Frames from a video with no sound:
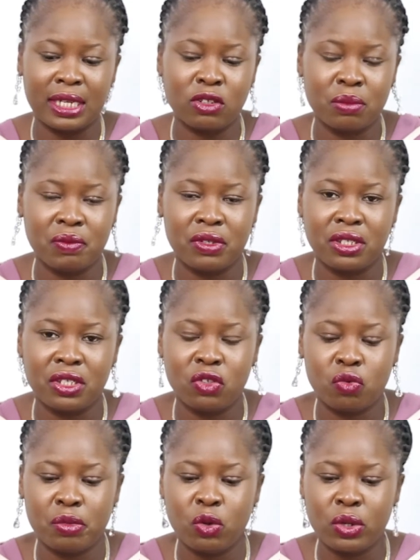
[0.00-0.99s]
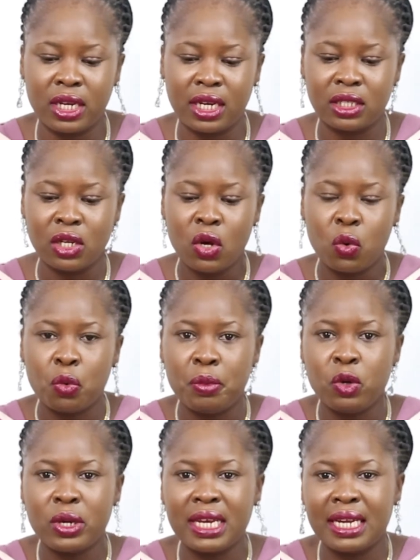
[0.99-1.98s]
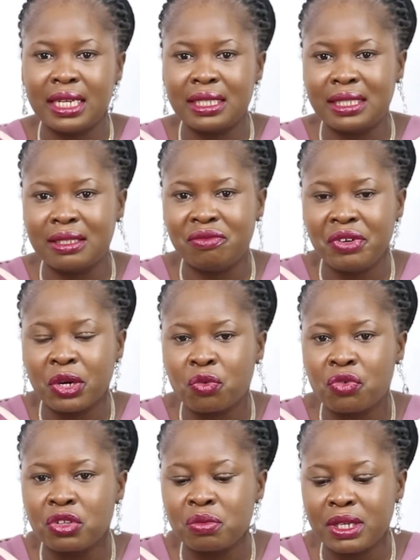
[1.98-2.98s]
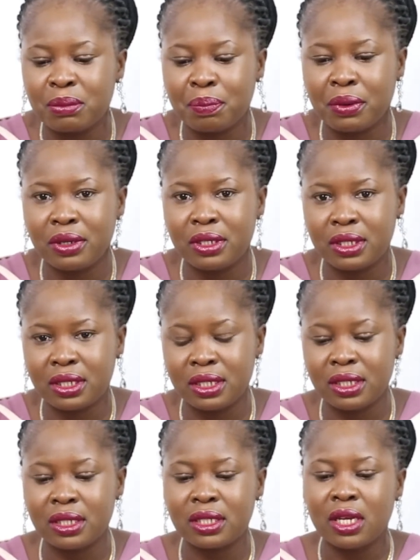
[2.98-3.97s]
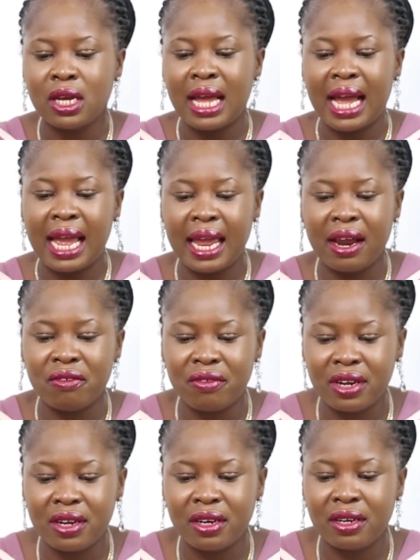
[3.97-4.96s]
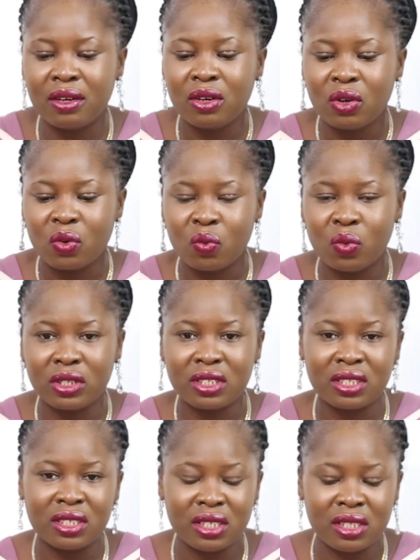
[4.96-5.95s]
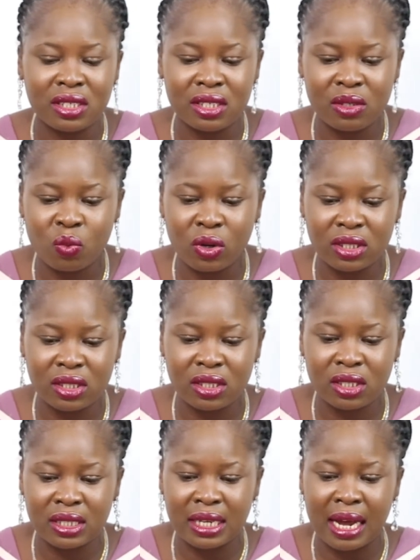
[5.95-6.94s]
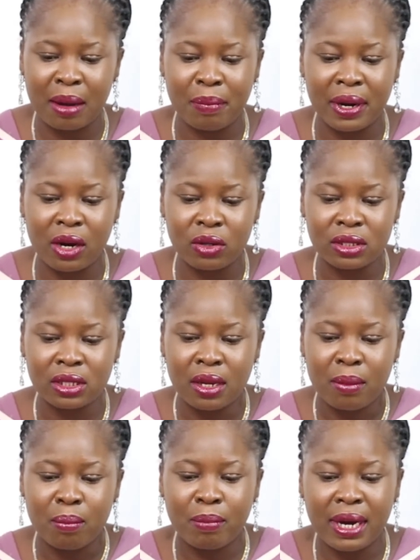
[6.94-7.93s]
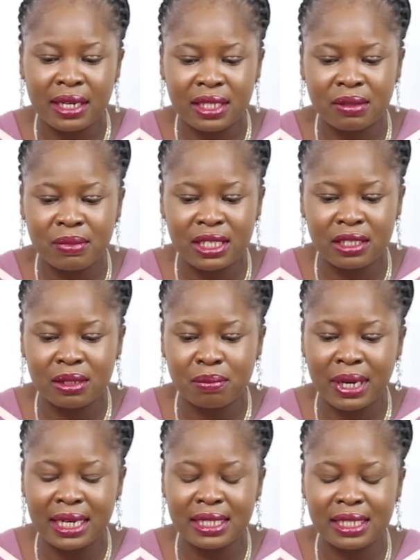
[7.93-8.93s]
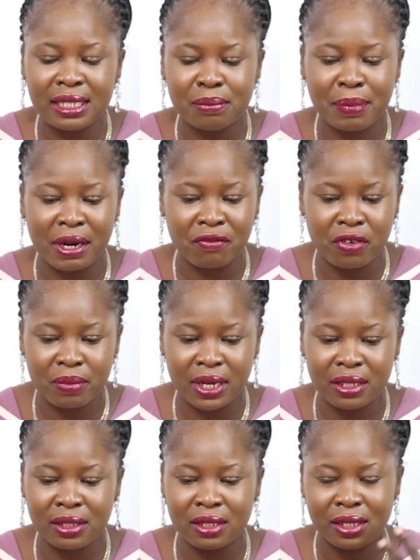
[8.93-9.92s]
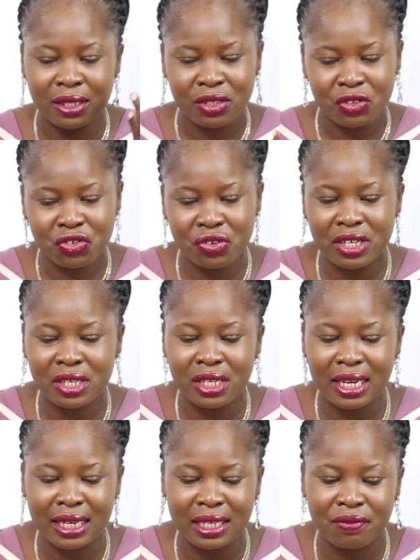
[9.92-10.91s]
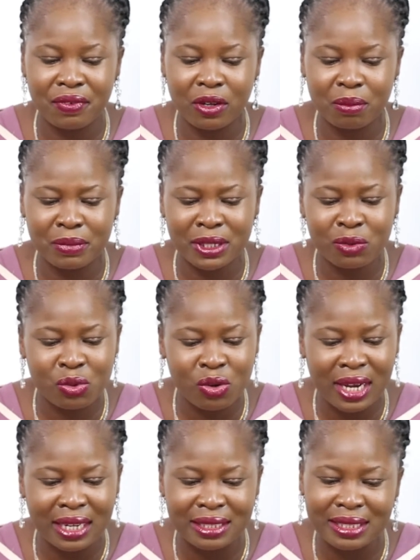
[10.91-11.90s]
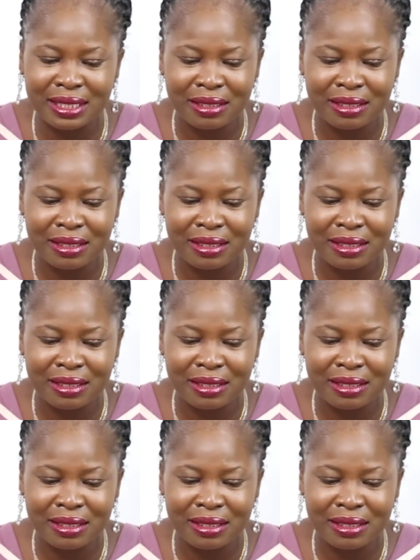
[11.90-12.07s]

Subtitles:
are some of the things we'll be looking at. We'll be looking at recruitment policies, hiring, what is it about, managing performance, training and development. We look at